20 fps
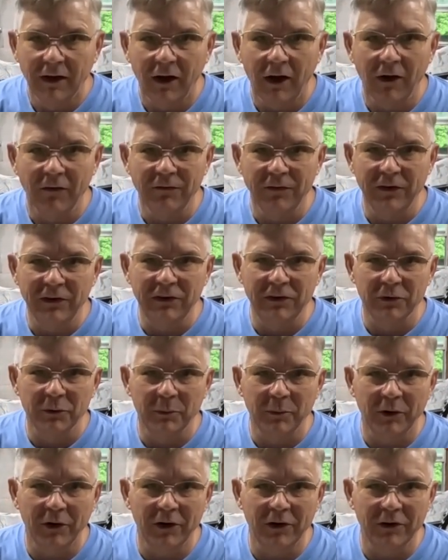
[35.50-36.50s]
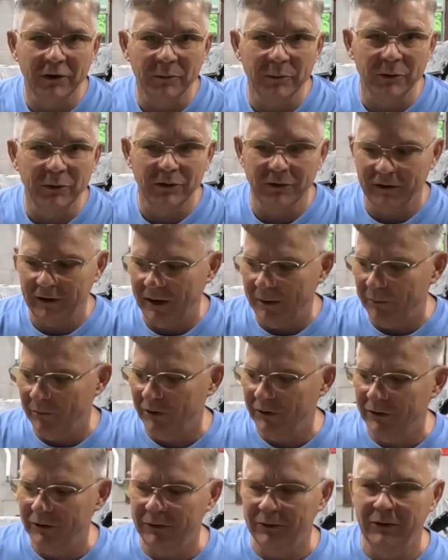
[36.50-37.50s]
official partner program
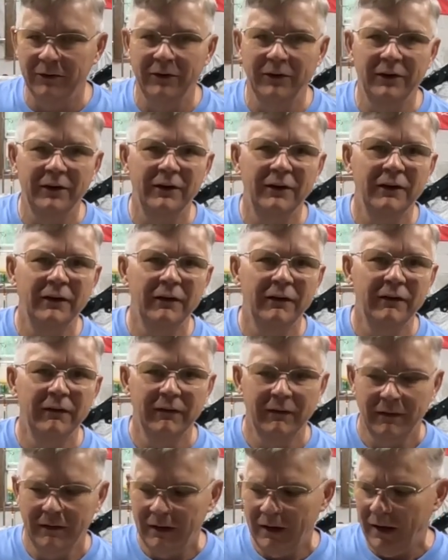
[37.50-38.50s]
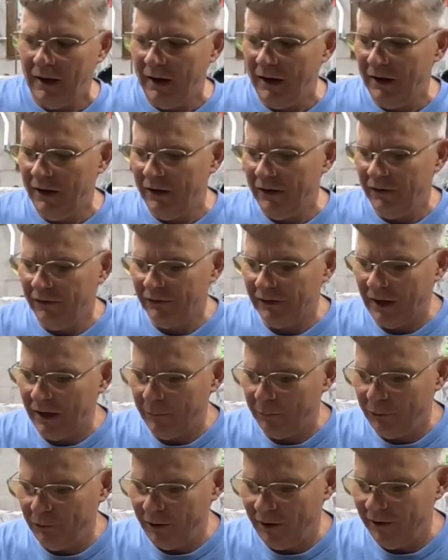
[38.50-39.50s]
to do is
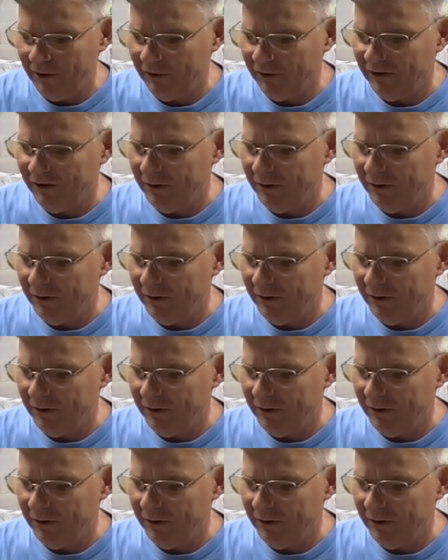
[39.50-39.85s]
a product